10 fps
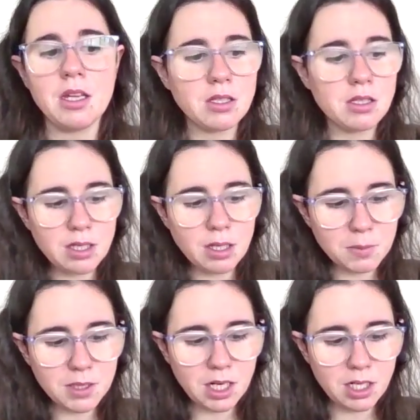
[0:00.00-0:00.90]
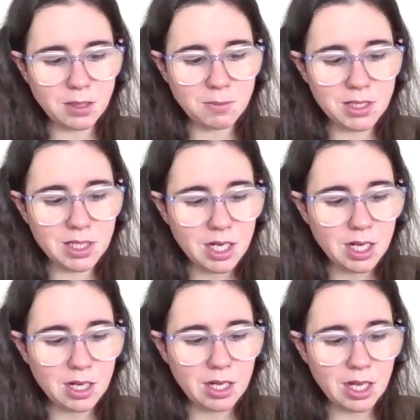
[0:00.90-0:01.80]
So sometimes,
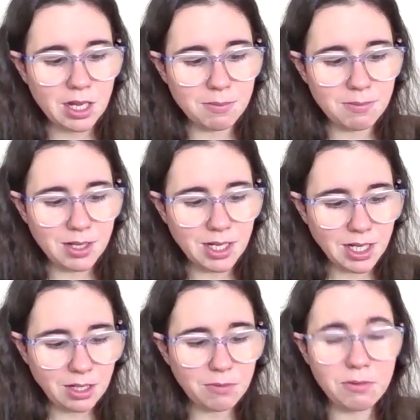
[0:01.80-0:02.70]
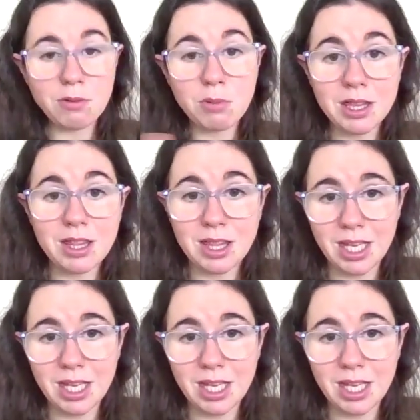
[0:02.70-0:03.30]
even with